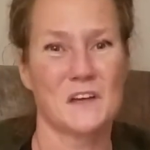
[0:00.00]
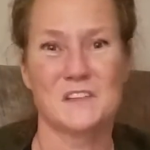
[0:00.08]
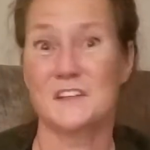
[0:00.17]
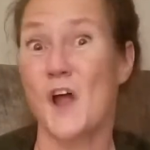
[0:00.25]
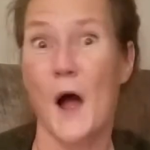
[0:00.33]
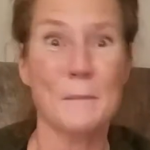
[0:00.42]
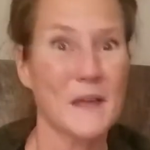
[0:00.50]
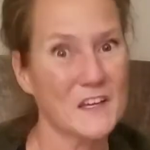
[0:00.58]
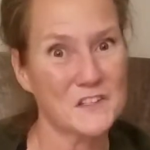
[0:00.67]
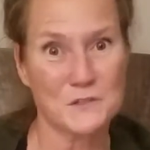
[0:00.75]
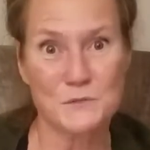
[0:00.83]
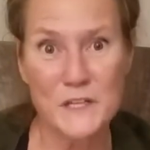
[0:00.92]
did not make
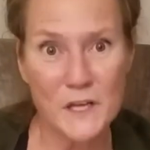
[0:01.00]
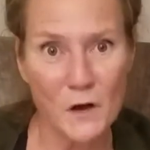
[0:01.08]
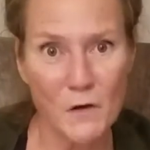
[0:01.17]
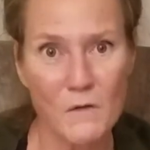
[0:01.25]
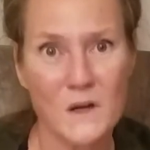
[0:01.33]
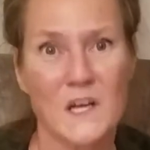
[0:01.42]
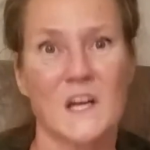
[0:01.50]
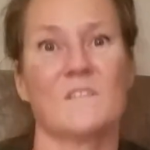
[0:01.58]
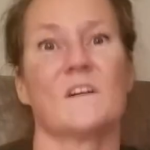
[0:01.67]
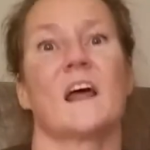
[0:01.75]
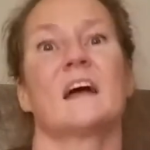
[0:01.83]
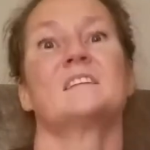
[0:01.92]
it to Rio,
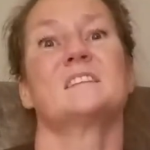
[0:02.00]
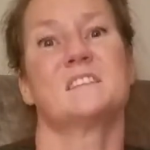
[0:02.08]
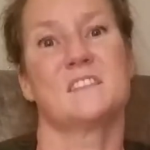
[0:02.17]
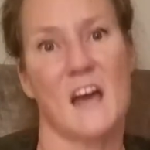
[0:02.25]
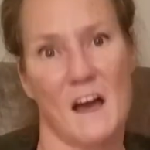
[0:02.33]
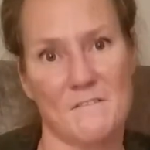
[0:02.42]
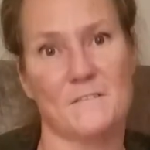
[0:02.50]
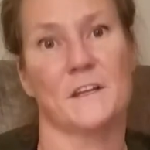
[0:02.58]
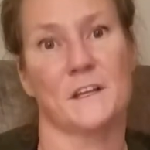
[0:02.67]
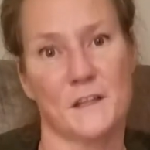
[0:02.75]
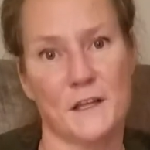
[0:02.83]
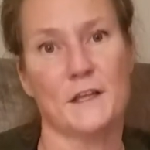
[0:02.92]
but I
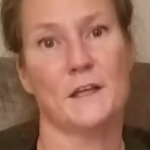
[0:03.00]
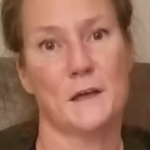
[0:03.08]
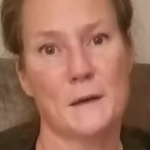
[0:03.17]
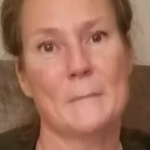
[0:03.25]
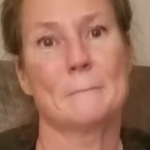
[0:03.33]
definitely